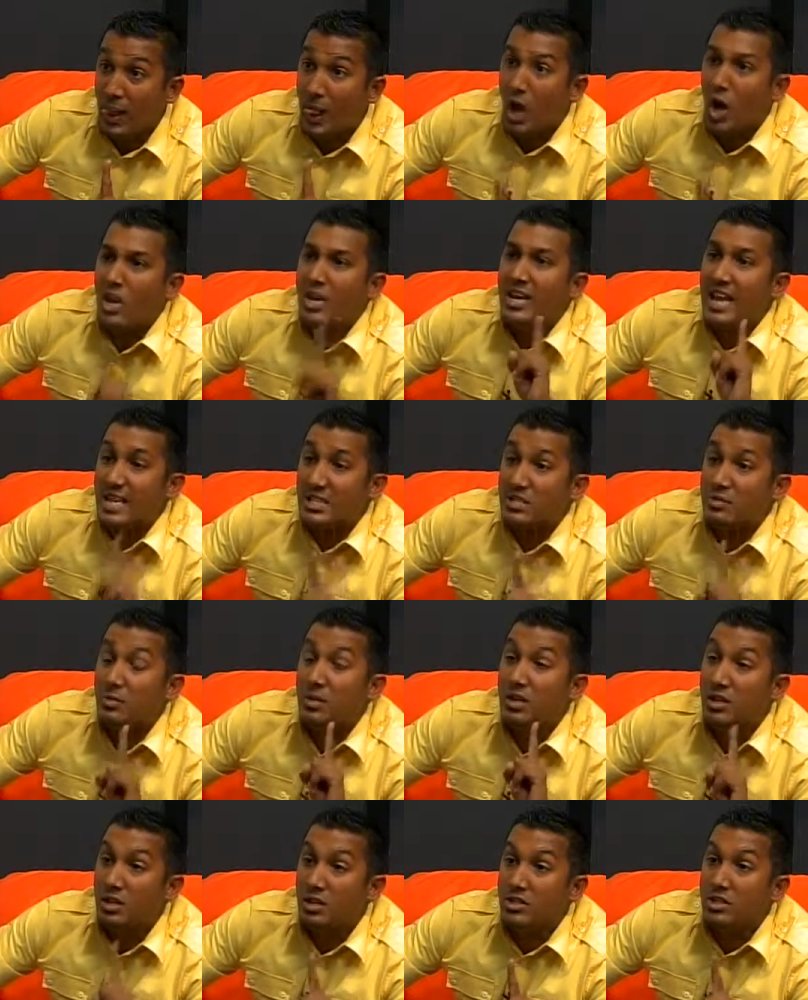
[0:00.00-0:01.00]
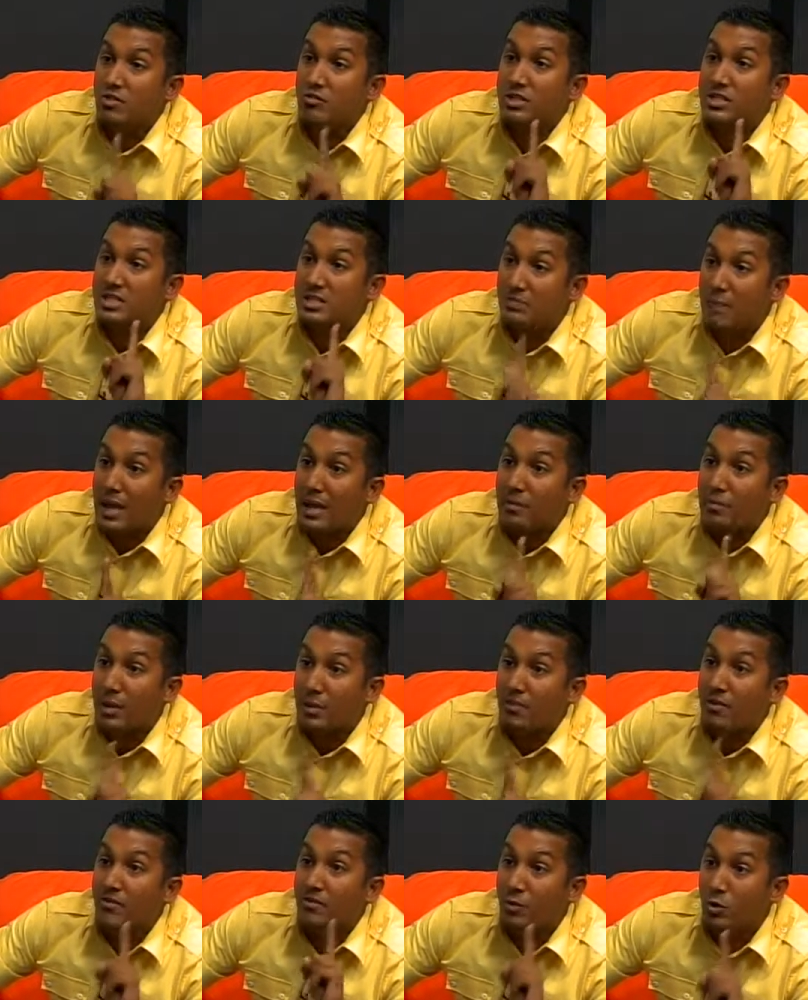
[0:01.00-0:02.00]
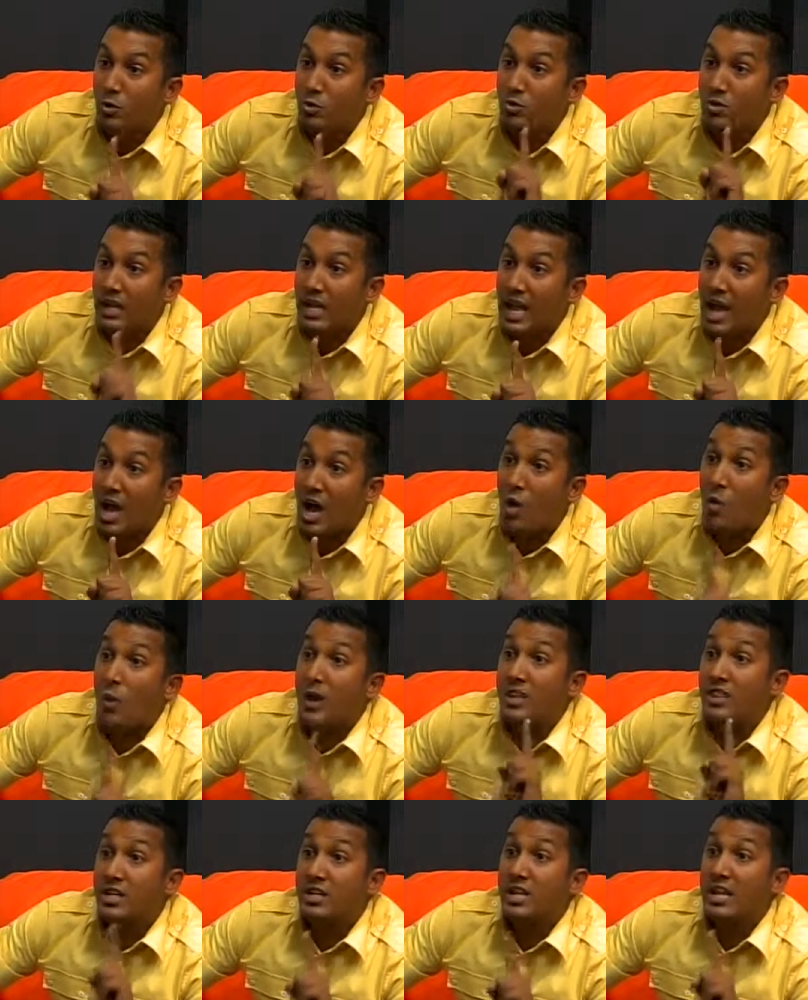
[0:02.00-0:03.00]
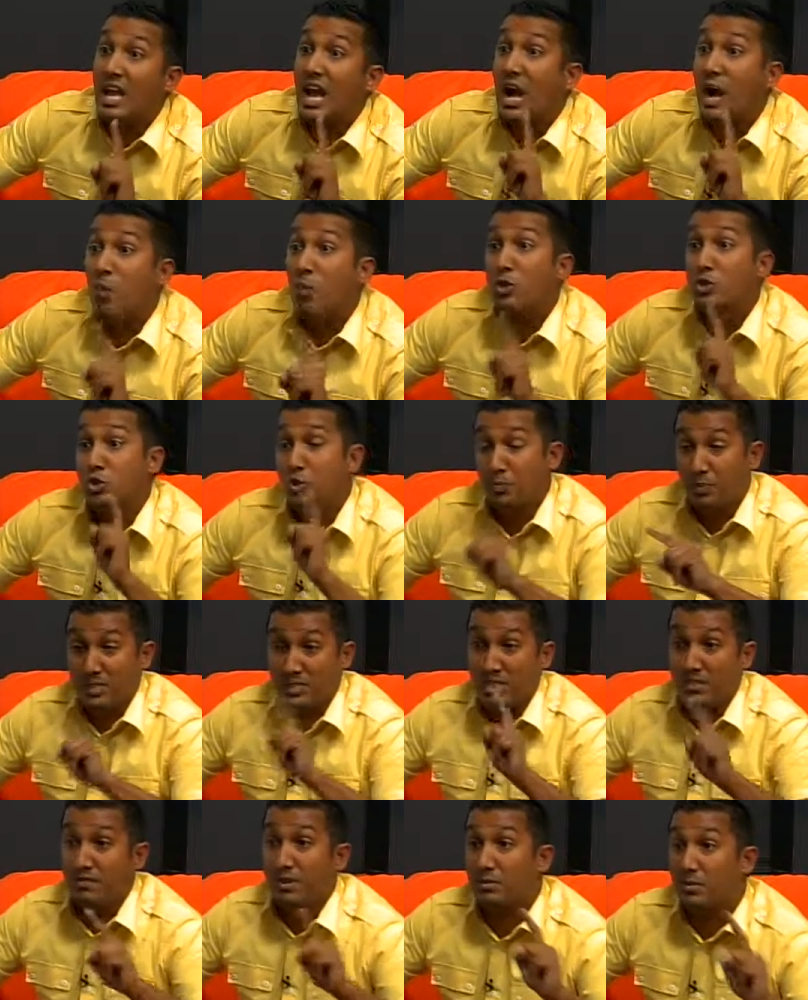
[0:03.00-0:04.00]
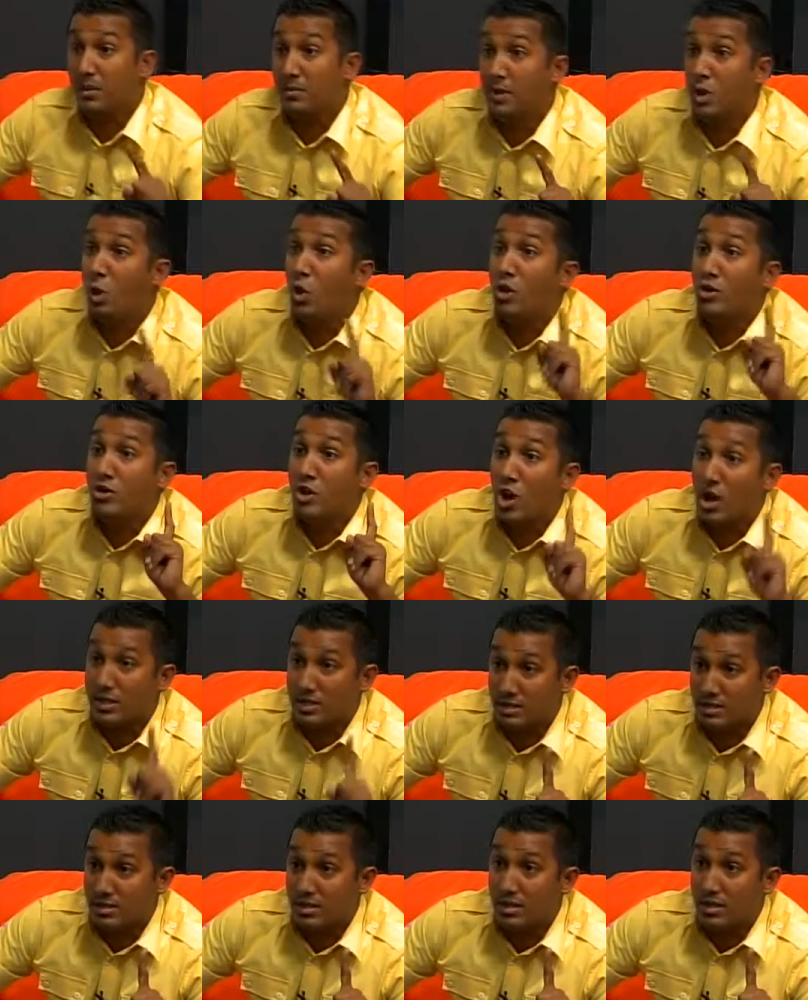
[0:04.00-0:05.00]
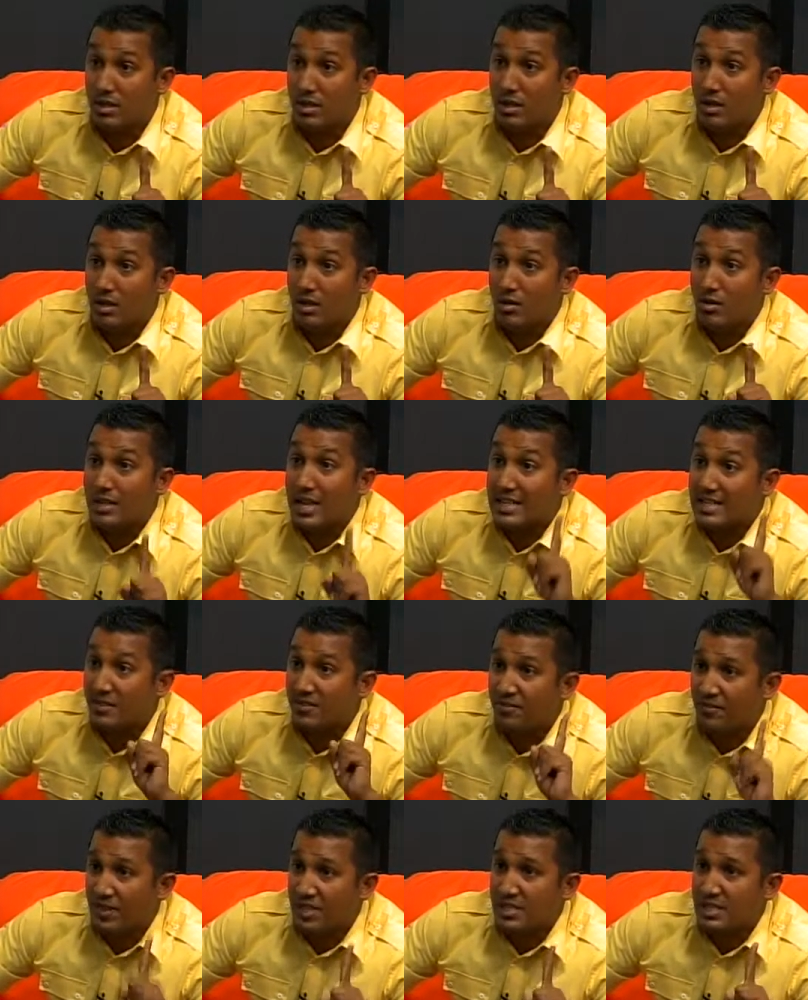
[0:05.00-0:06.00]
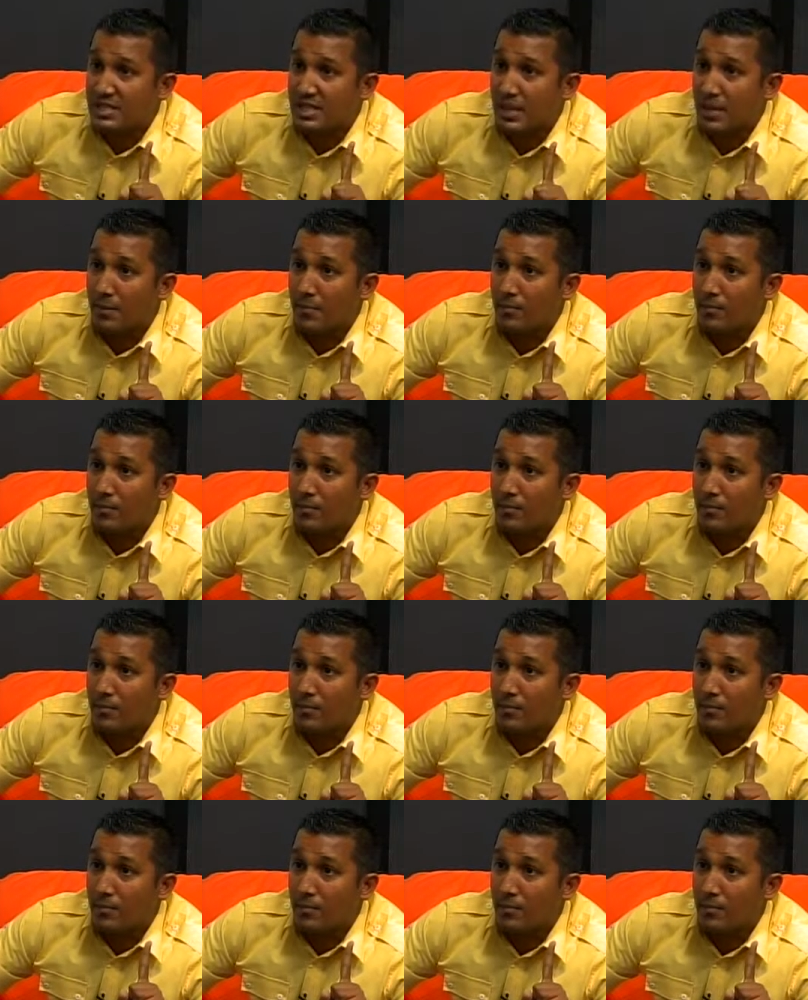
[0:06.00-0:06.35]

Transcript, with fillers: unless we learn to respect people for who they are, whether they are what you perceive them to be or not. That's the first thing.